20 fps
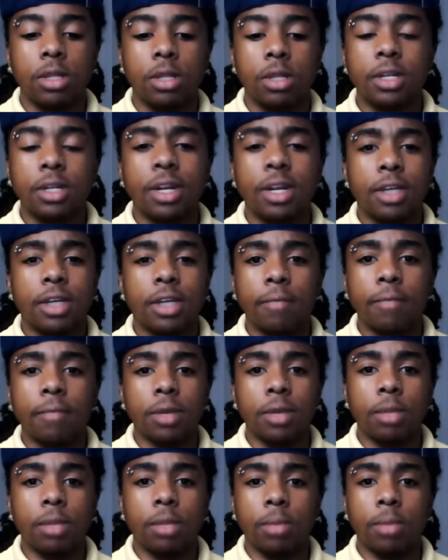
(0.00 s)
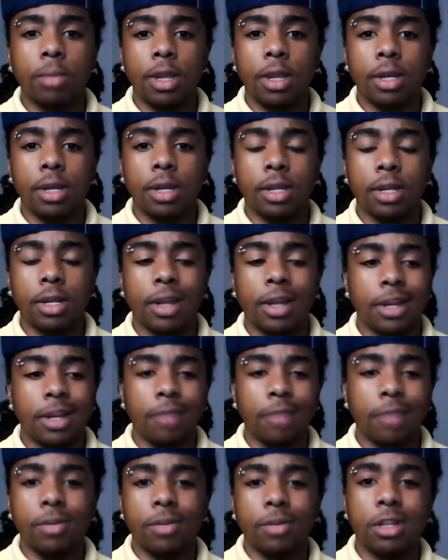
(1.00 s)
that I definitely mean and I
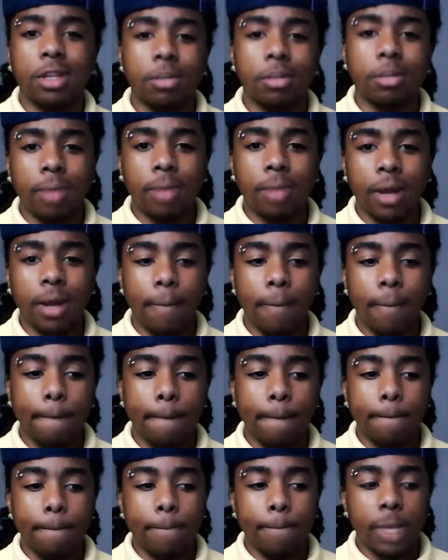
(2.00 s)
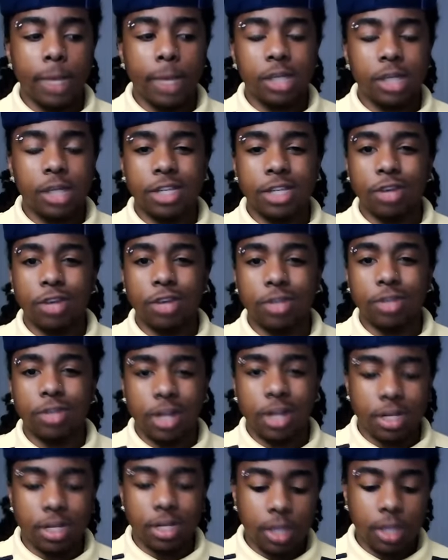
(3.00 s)
definitely live by, standards that
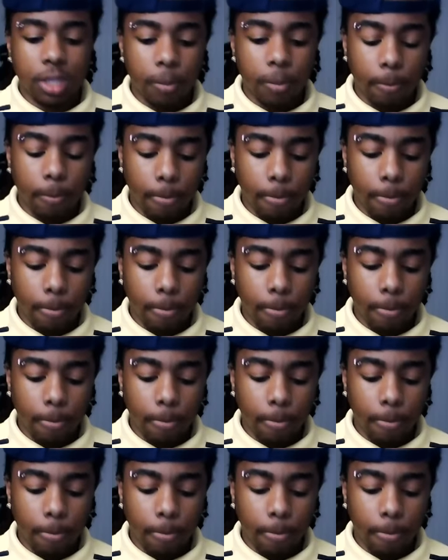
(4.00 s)
I set.